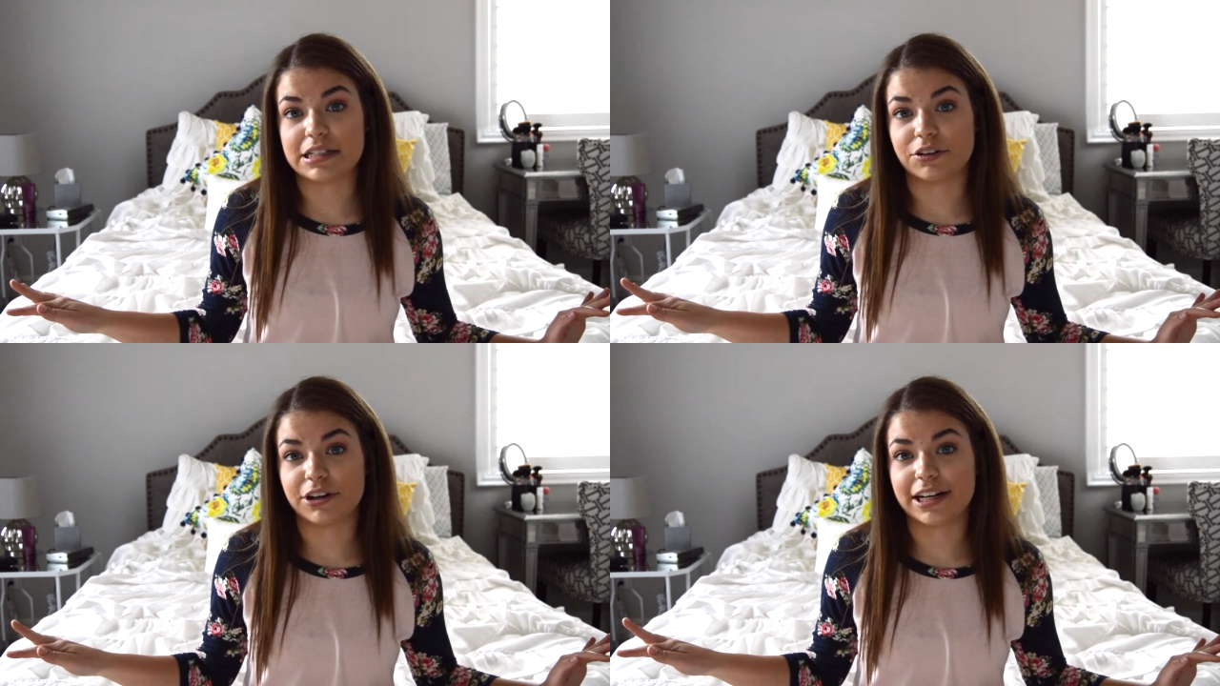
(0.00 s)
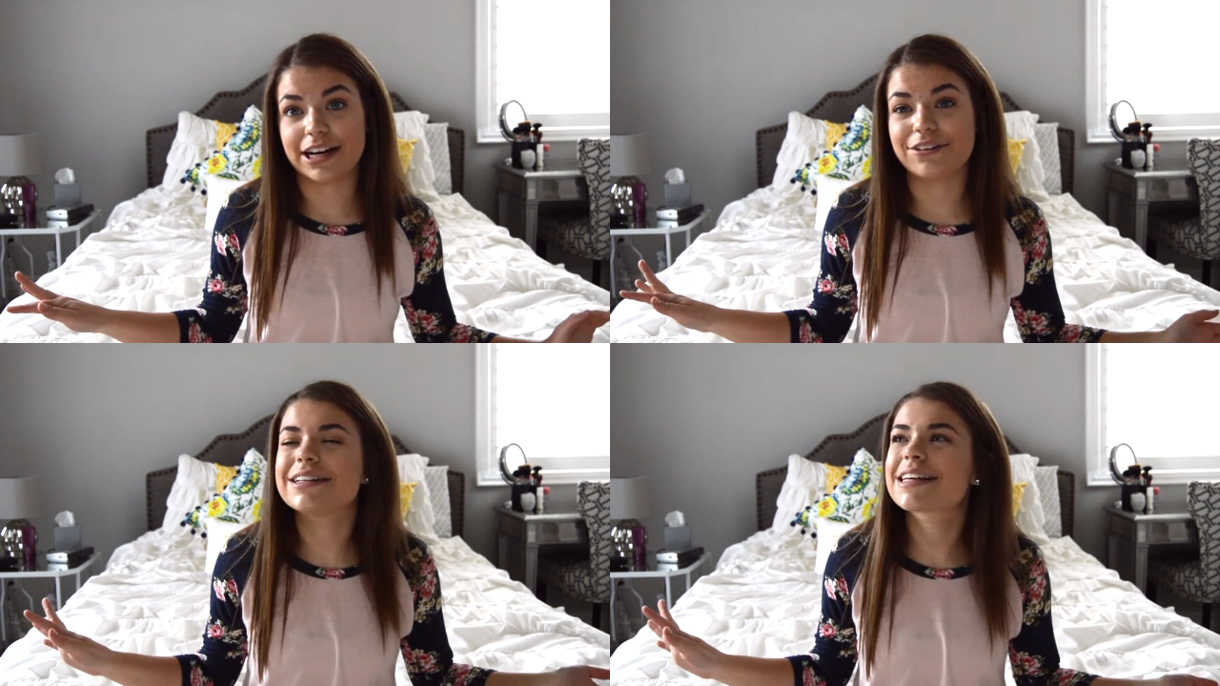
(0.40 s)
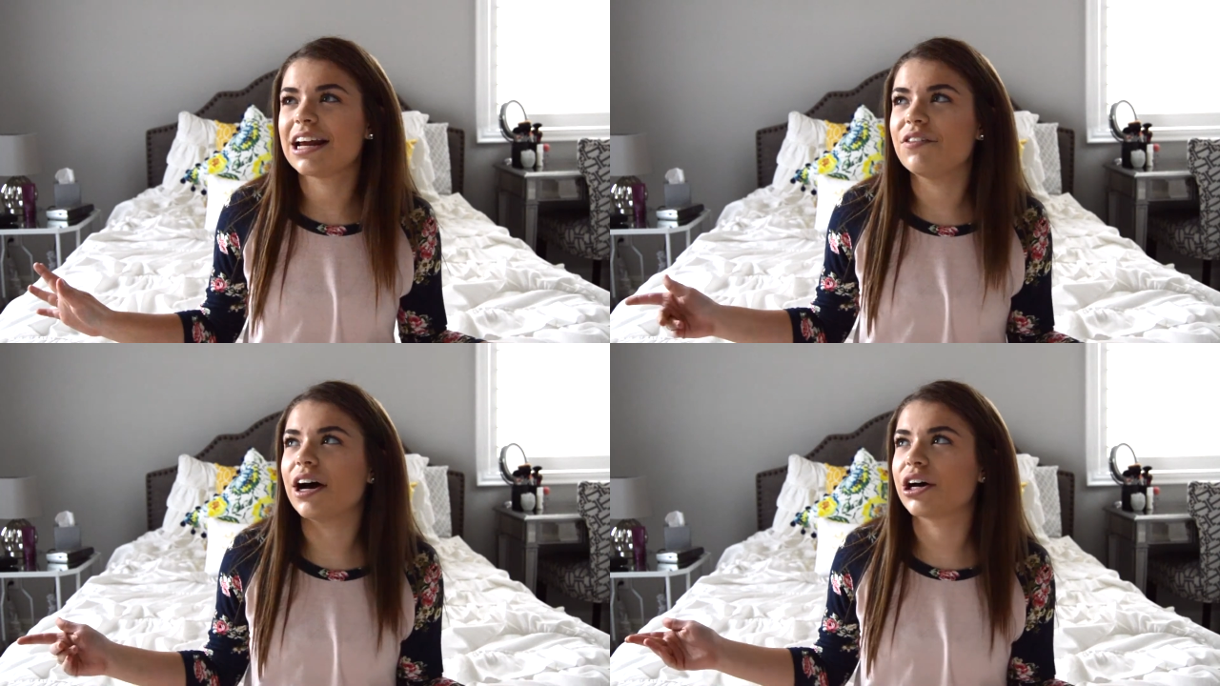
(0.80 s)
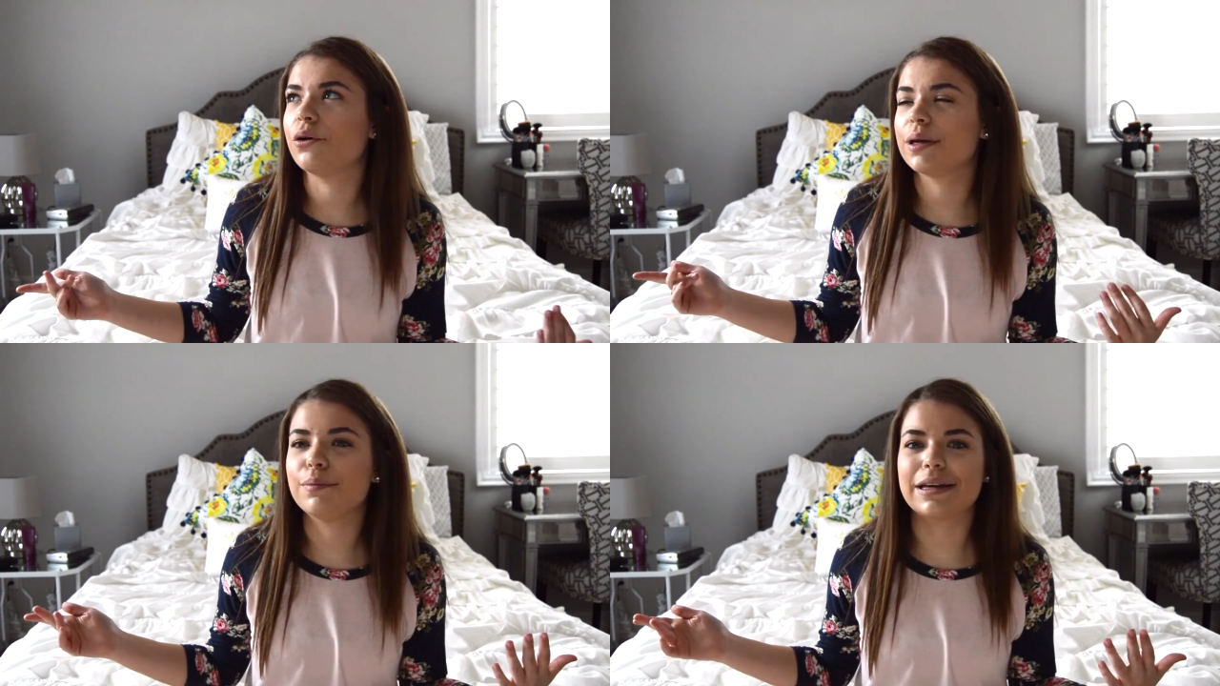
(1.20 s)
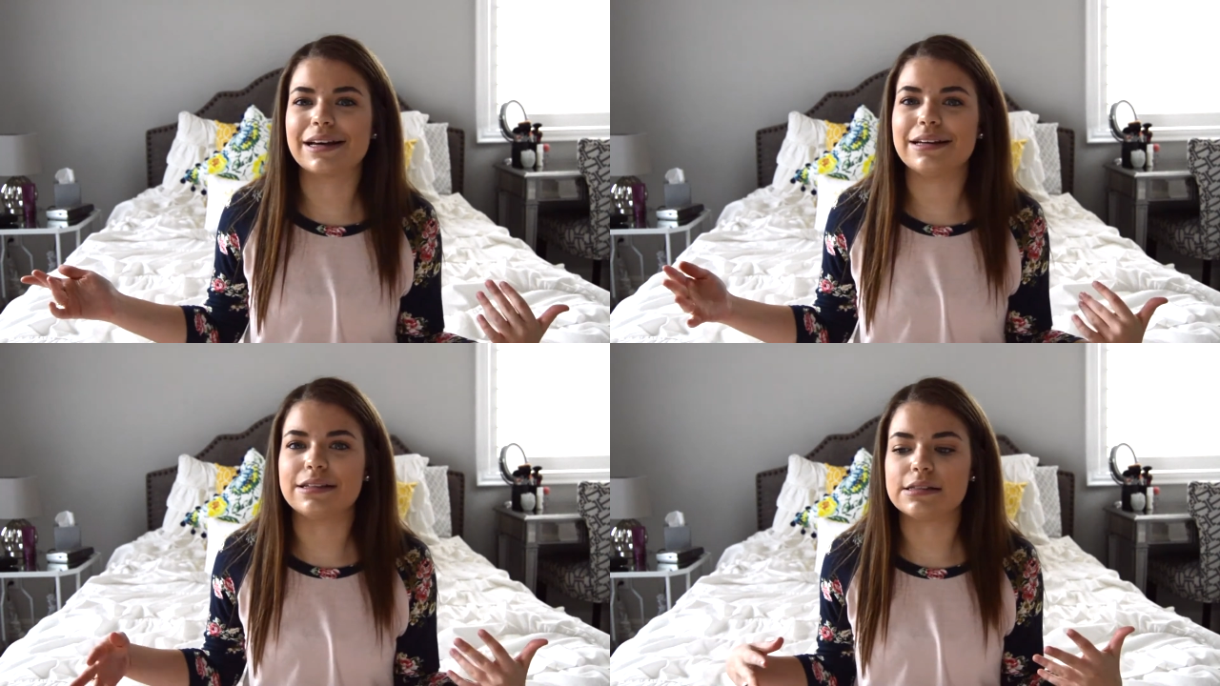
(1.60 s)
done right now, and it's kind of echoey
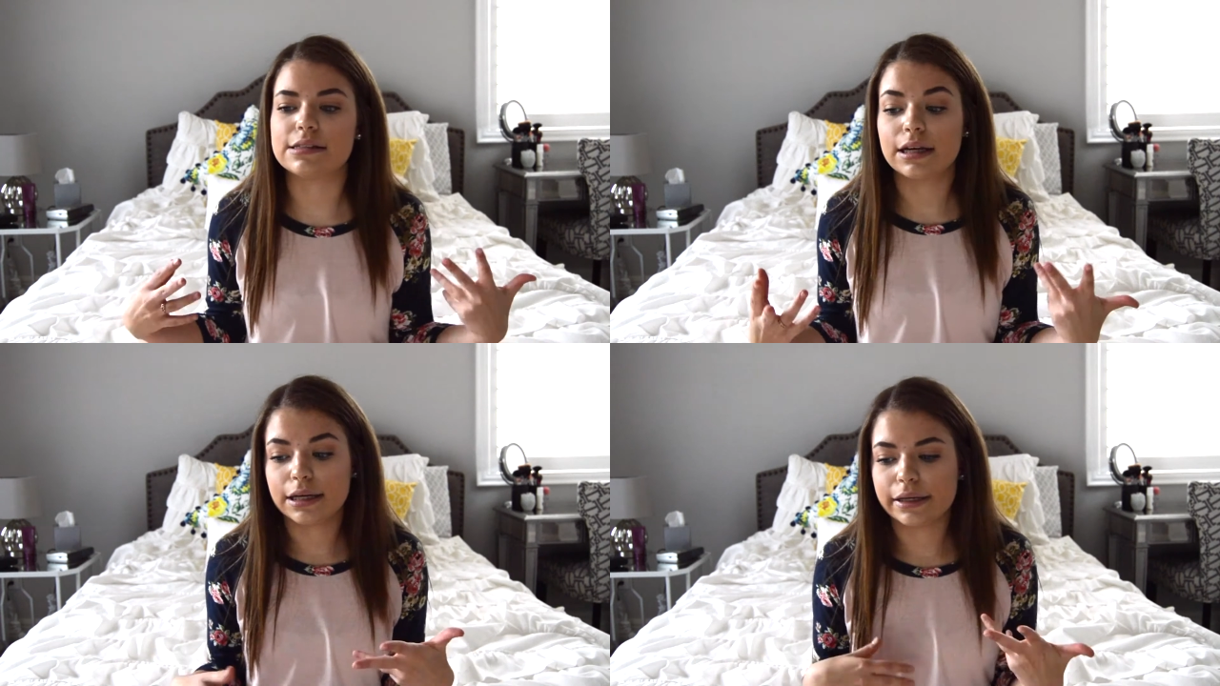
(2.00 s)
because